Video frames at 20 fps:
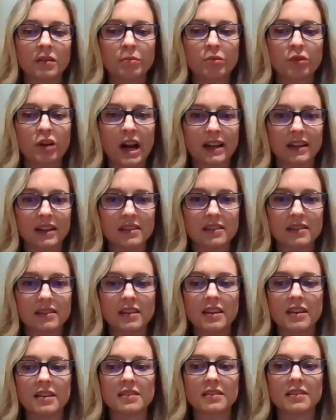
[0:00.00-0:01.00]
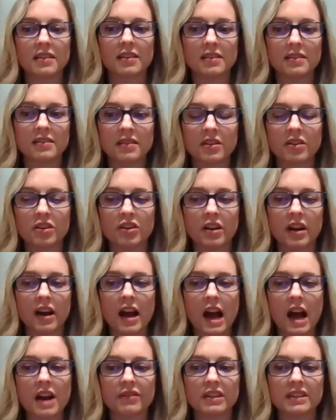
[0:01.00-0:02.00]
Pregnancy is considered a
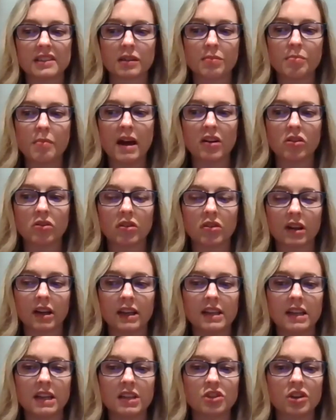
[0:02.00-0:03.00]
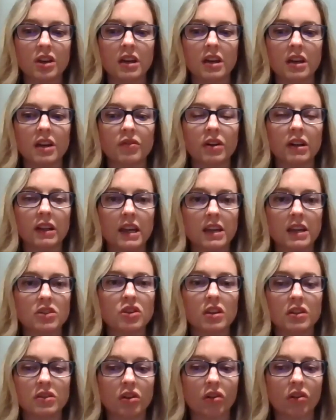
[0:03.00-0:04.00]
high-risk medical condition in
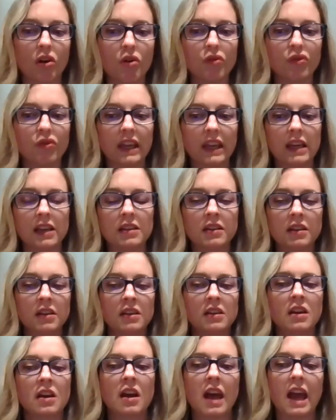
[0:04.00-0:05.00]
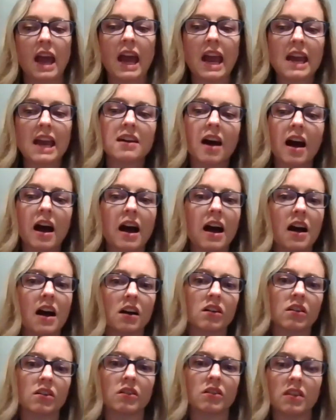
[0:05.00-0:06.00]
relation to COVID.
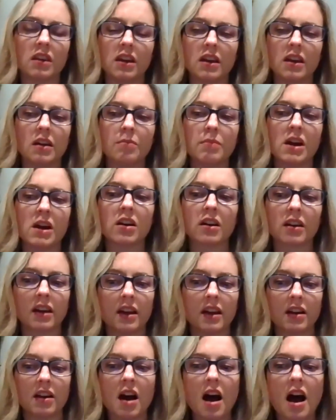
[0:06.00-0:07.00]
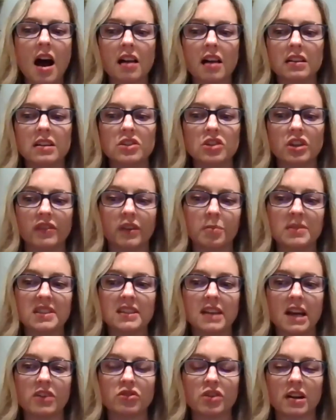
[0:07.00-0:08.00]
ACOG, or the American College of
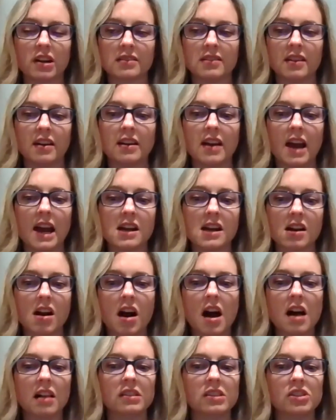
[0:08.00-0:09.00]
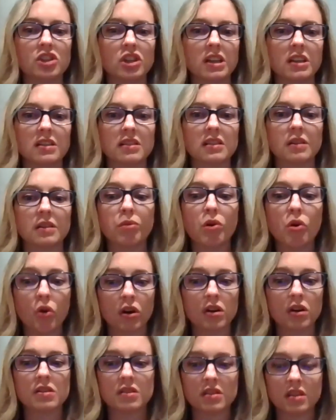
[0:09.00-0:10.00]
Obstetrics and Gynecology,
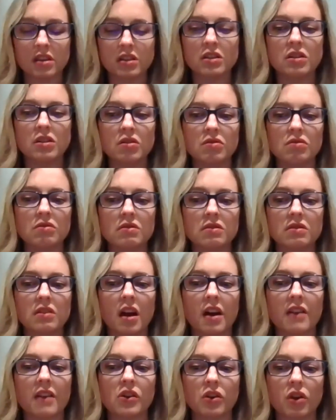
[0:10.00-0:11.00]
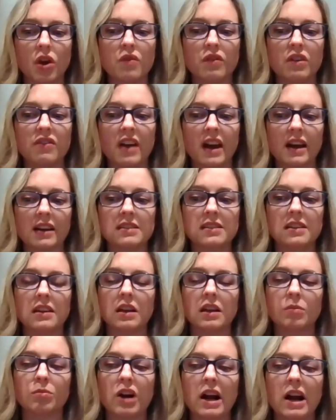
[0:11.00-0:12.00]
supports the use of the COVID vaccine
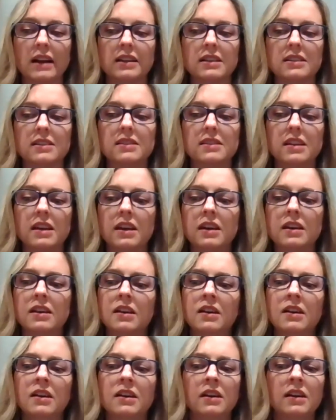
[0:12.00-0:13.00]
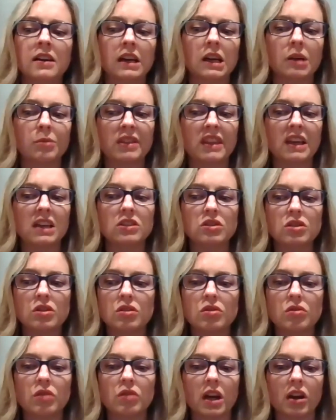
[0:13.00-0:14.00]
in pregnancy. But they
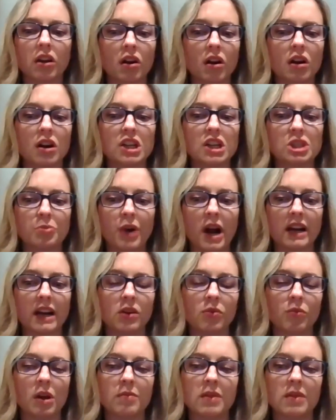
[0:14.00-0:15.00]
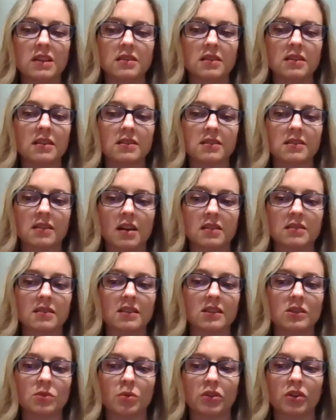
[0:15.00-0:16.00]
do encourage pregnant women to discuss
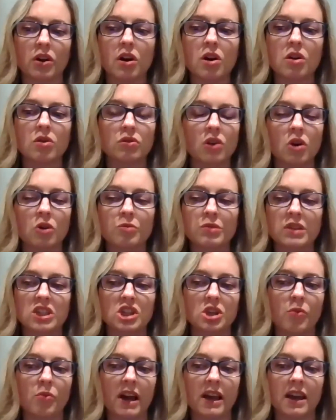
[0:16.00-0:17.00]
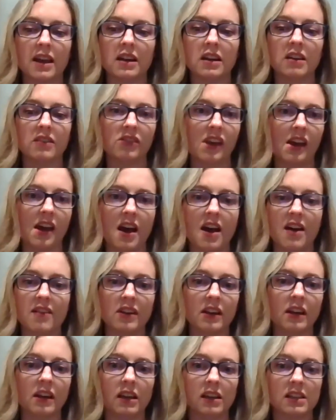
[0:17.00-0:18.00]
this with their own OBGYN if they have
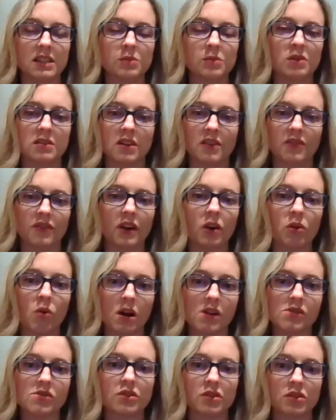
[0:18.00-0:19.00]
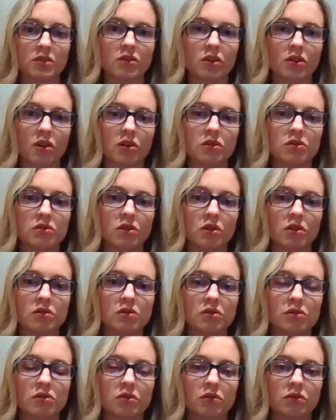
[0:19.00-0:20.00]
any specific questions or
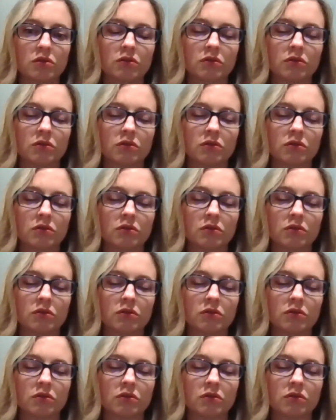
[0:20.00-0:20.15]
concerns.